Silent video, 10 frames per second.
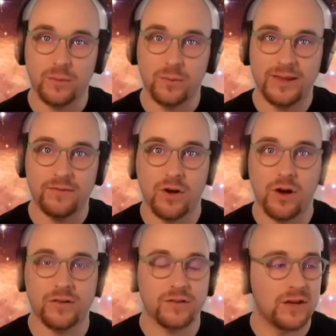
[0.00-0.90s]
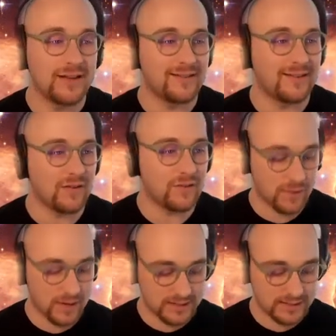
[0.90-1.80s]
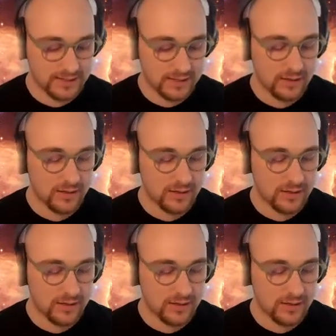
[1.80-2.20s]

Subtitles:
that we've got sent to us,